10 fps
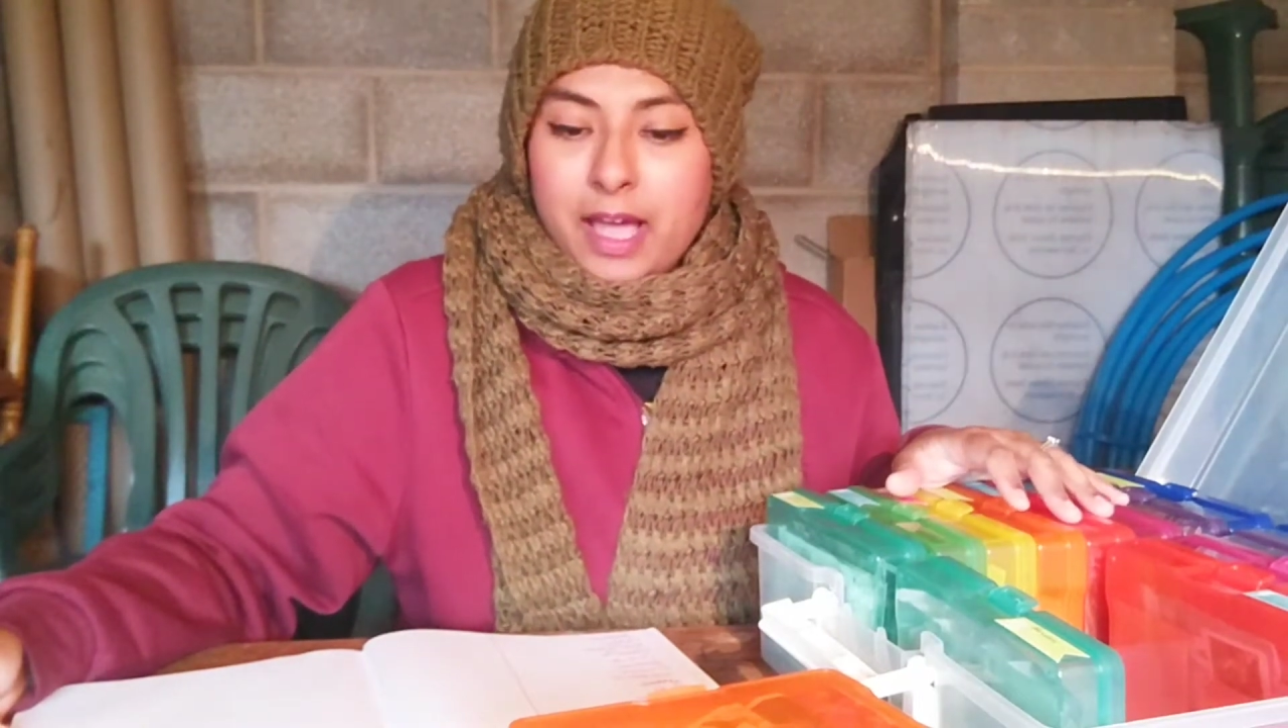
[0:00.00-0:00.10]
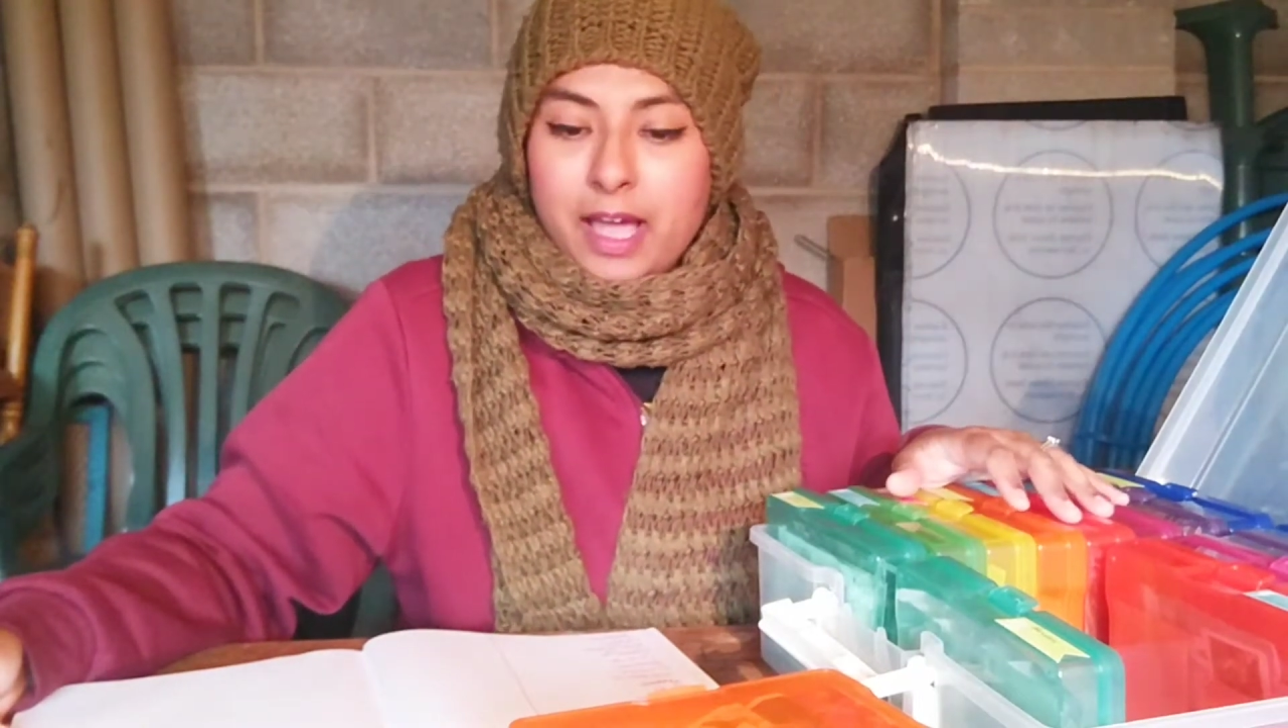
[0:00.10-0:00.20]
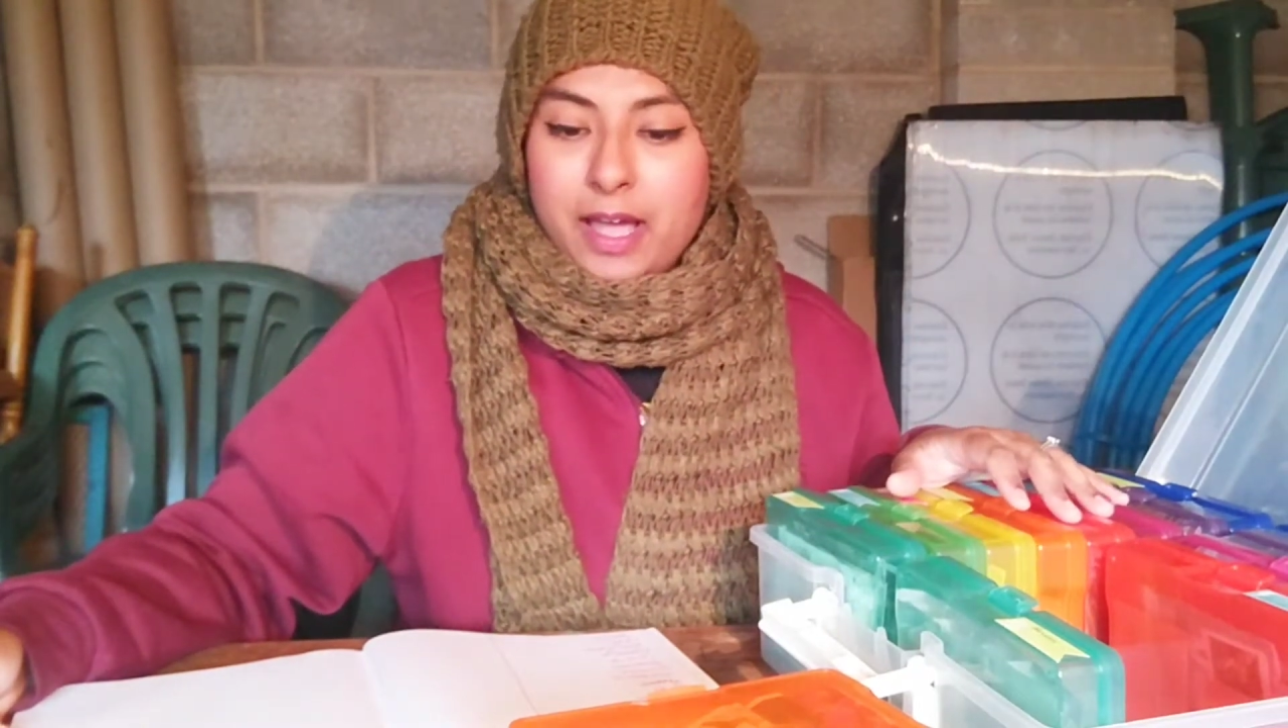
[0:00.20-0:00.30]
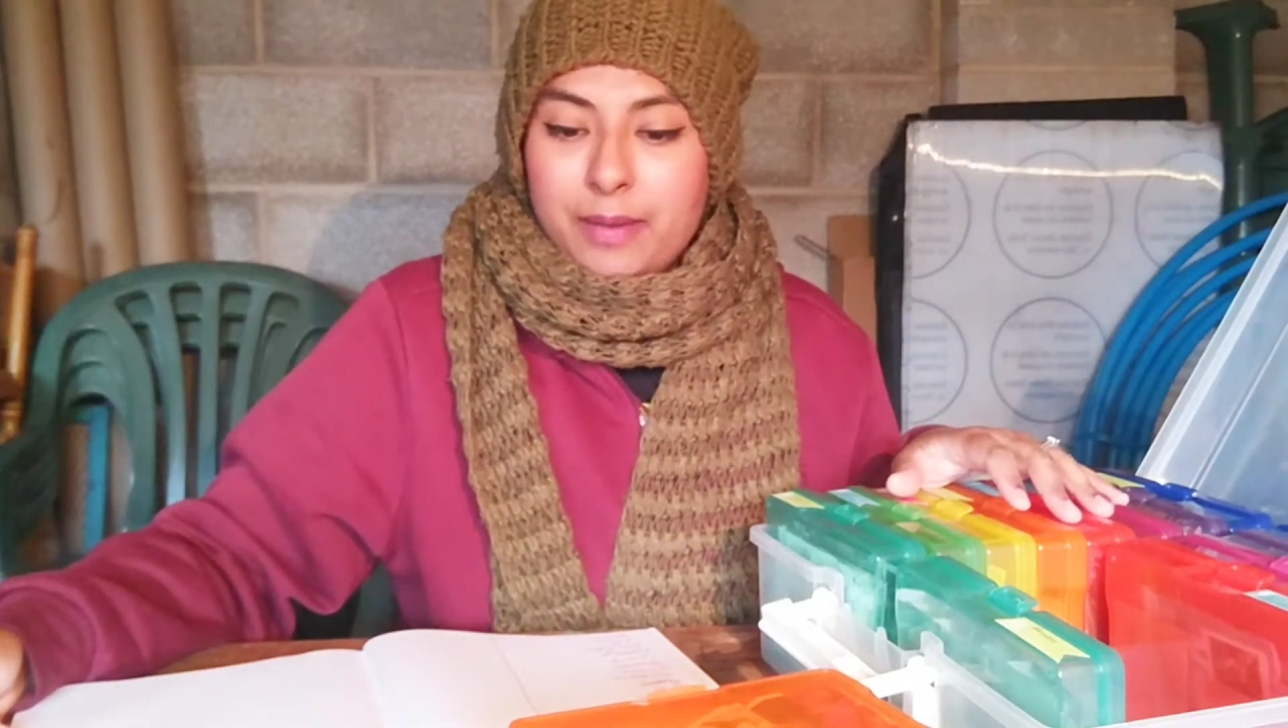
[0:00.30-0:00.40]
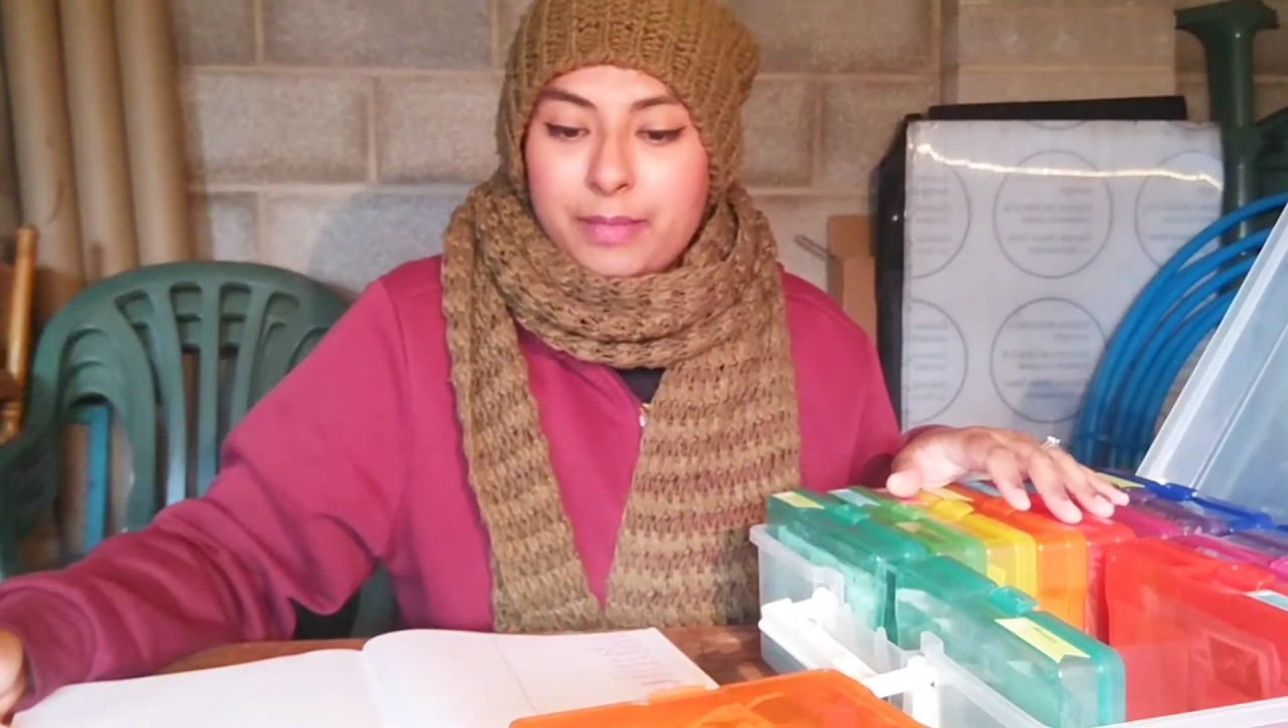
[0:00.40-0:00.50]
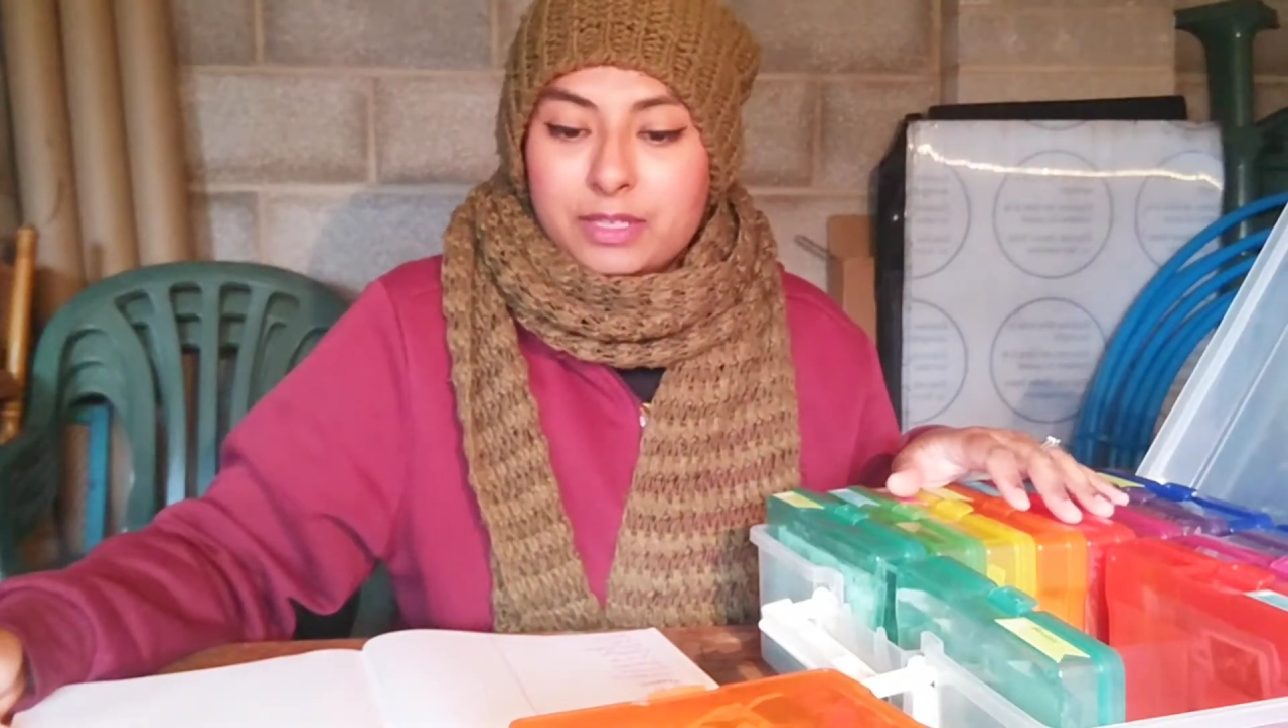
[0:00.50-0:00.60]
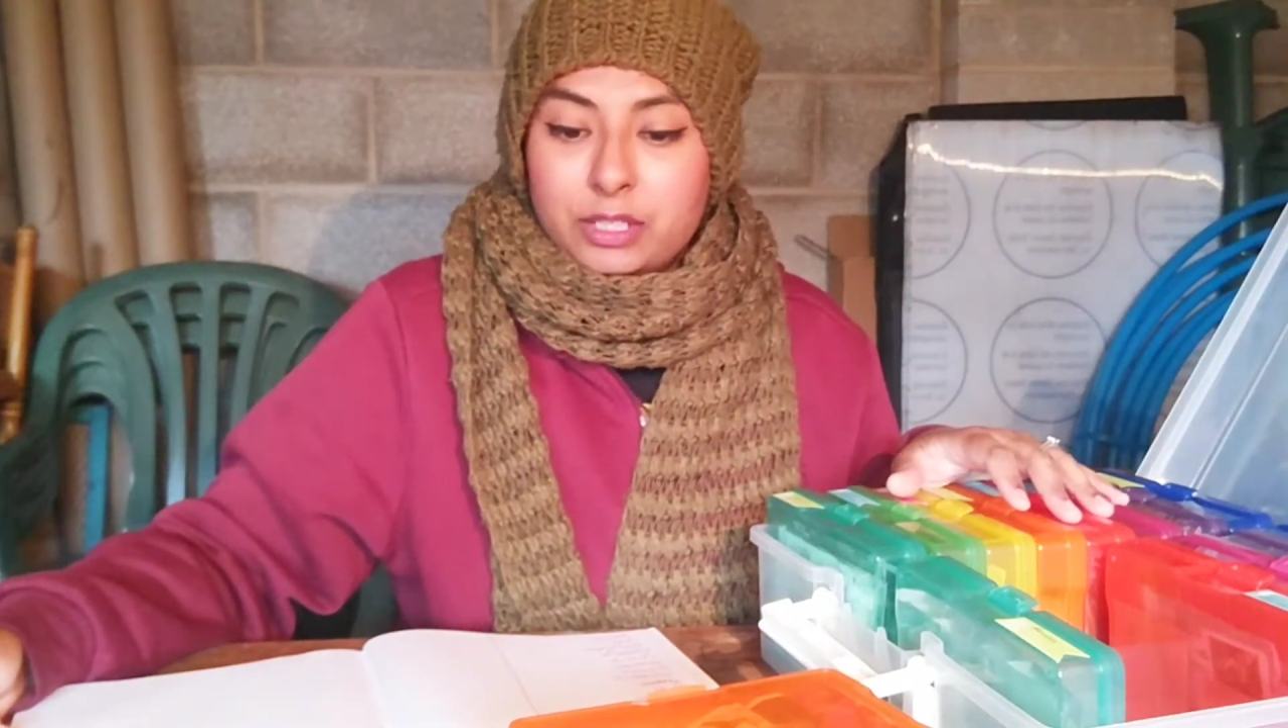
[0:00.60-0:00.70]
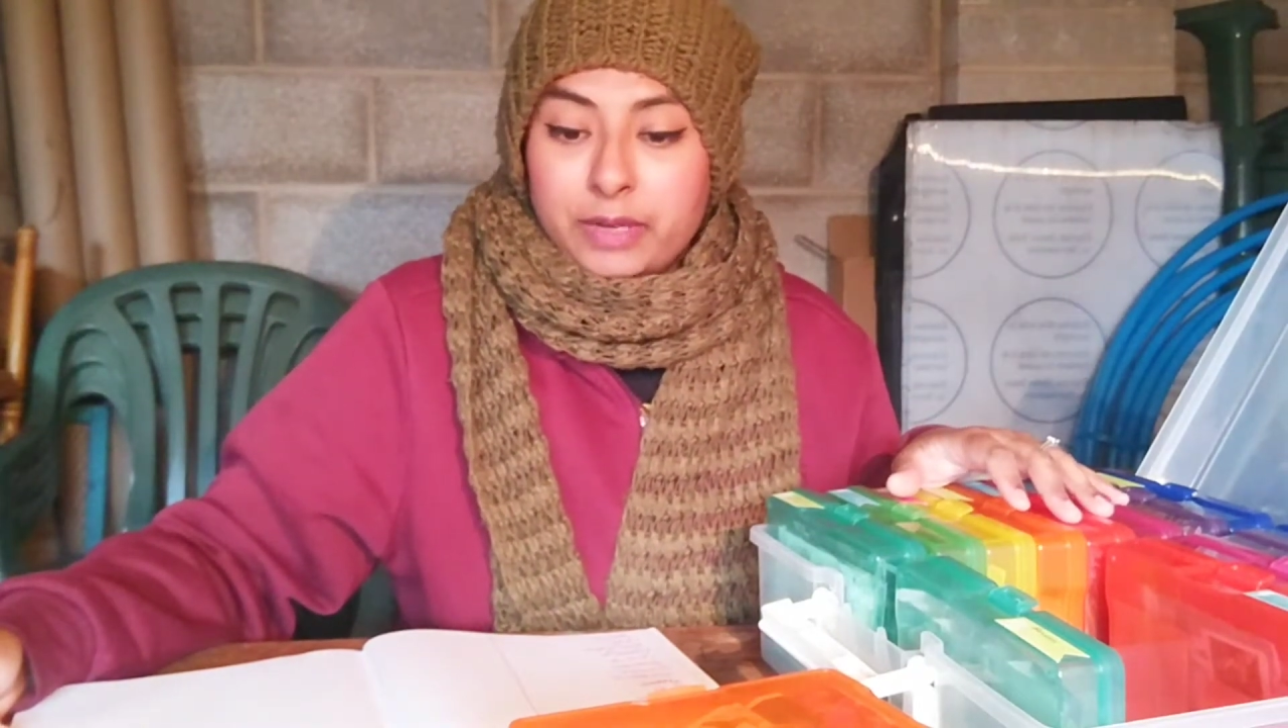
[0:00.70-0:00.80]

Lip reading: so